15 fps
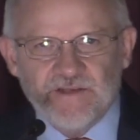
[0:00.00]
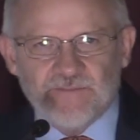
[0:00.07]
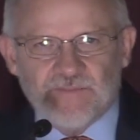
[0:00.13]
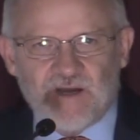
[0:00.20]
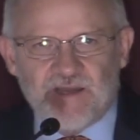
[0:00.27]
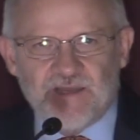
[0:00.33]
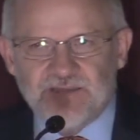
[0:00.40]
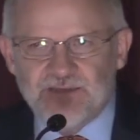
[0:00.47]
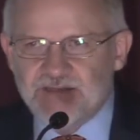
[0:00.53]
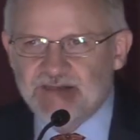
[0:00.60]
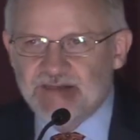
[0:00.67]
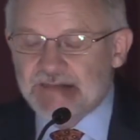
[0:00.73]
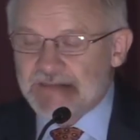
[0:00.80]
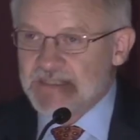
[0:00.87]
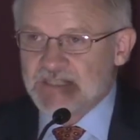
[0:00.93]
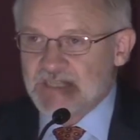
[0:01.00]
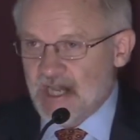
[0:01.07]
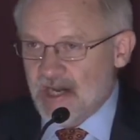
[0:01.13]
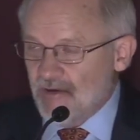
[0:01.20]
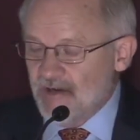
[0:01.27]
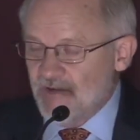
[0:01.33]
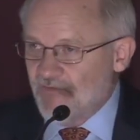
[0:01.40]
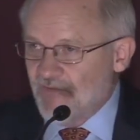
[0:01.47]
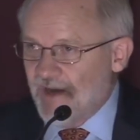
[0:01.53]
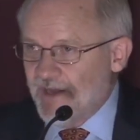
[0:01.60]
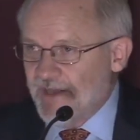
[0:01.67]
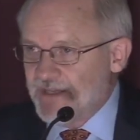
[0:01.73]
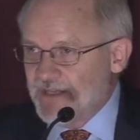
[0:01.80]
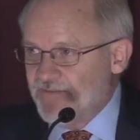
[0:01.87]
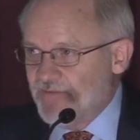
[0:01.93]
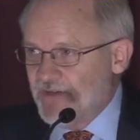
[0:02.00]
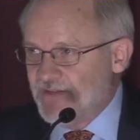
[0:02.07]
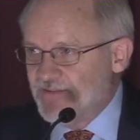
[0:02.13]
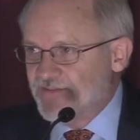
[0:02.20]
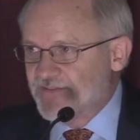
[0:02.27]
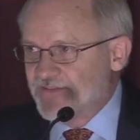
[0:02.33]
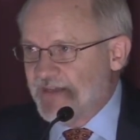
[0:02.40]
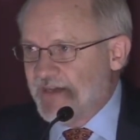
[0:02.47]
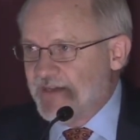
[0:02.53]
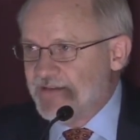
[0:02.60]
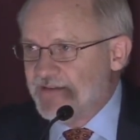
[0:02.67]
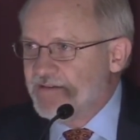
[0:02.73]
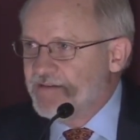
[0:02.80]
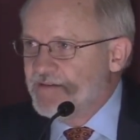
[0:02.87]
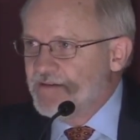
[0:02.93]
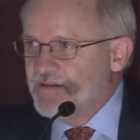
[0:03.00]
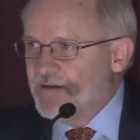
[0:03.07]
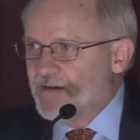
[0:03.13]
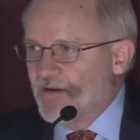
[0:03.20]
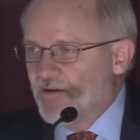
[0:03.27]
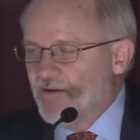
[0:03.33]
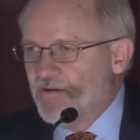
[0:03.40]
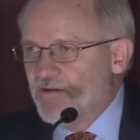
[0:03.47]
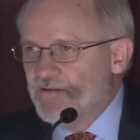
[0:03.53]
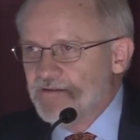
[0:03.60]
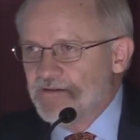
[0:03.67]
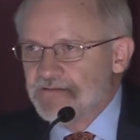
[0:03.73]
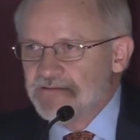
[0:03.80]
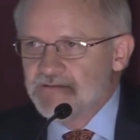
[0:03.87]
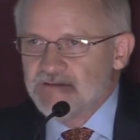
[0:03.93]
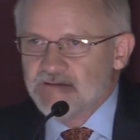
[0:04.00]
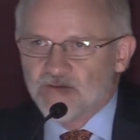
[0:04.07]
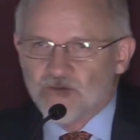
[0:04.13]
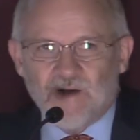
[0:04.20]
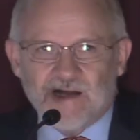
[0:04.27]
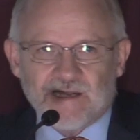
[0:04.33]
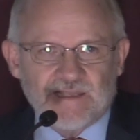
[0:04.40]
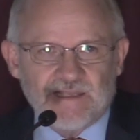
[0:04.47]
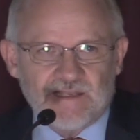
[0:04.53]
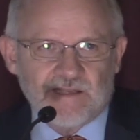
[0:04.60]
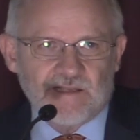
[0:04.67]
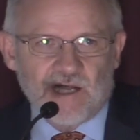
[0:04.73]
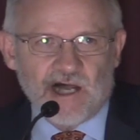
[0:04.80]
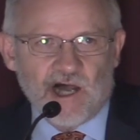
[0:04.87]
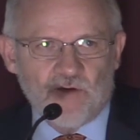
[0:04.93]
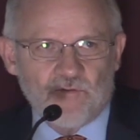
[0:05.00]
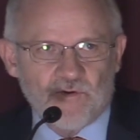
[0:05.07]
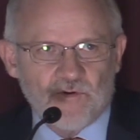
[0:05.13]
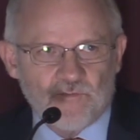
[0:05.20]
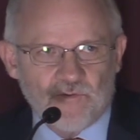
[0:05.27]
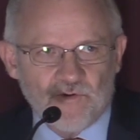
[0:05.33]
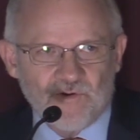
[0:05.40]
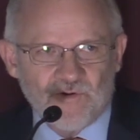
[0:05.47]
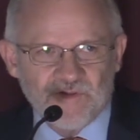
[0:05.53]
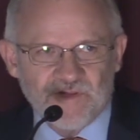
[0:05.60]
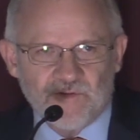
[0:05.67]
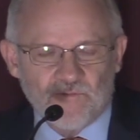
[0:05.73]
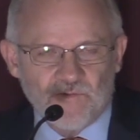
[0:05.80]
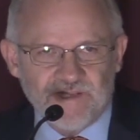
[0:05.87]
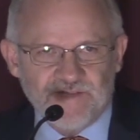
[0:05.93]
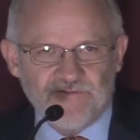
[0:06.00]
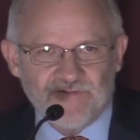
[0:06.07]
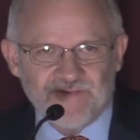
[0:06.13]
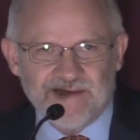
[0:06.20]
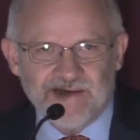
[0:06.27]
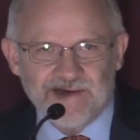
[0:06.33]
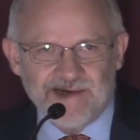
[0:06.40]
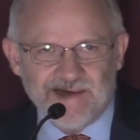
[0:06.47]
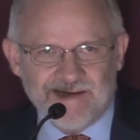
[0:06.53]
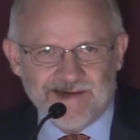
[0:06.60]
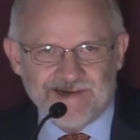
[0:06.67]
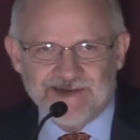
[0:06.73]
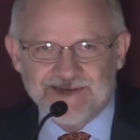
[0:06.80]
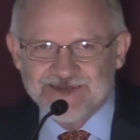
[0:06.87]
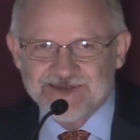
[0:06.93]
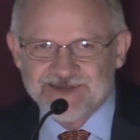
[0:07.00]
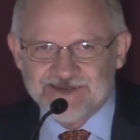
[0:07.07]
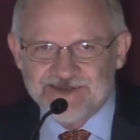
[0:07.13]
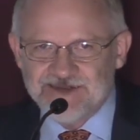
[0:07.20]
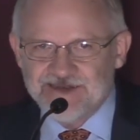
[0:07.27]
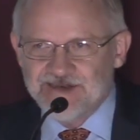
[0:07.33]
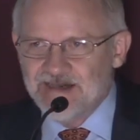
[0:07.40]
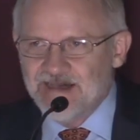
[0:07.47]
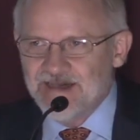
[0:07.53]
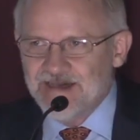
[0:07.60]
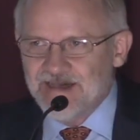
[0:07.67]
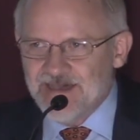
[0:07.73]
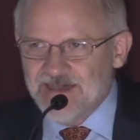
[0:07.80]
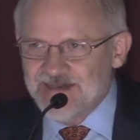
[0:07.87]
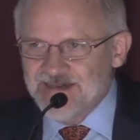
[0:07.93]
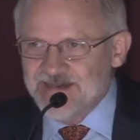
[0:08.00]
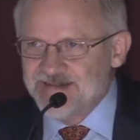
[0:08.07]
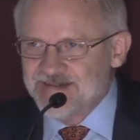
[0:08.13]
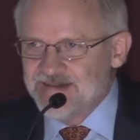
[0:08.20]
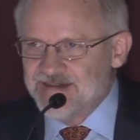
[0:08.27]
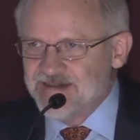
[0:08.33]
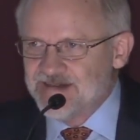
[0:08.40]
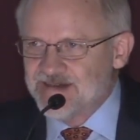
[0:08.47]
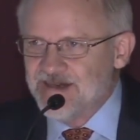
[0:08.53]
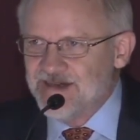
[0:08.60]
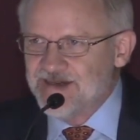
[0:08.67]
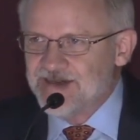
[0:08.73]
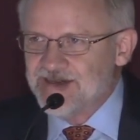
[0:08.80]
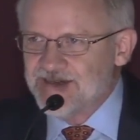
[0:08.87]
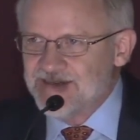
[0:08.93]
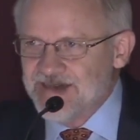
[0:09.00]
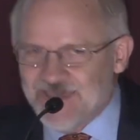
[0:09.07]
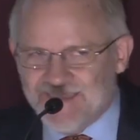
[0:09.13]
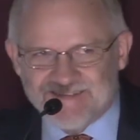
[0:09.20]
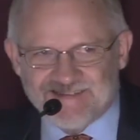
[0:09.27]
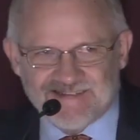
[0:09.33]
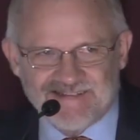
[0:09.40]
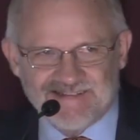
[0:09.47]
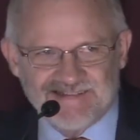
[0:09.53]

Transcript: by the terrifying events that are rocking our world. And we've not seen anything yet.